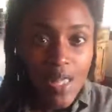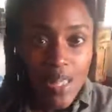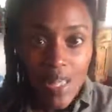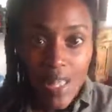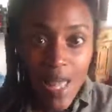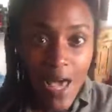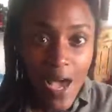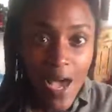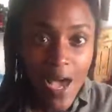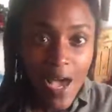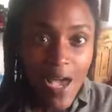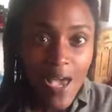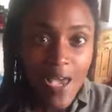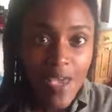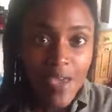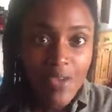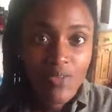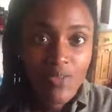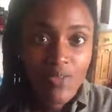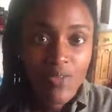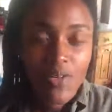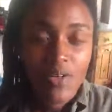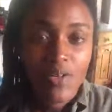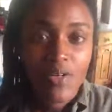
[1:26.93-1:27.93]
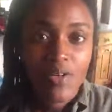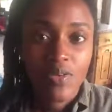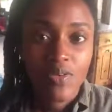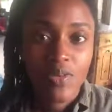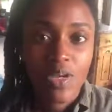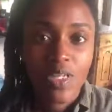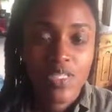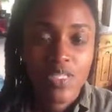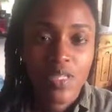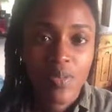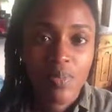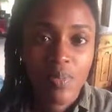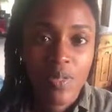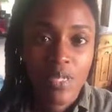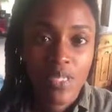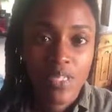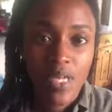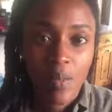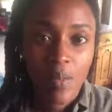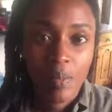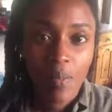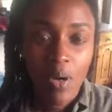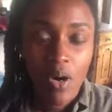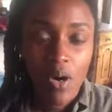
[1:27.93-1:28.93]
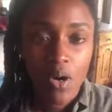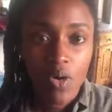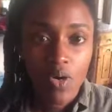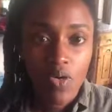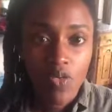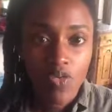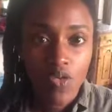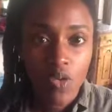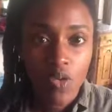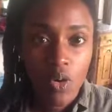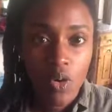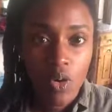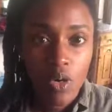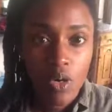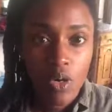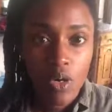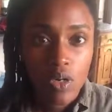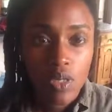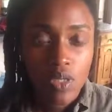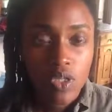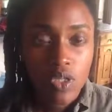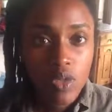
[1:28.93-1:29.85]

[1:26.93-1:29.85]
live recipe demo for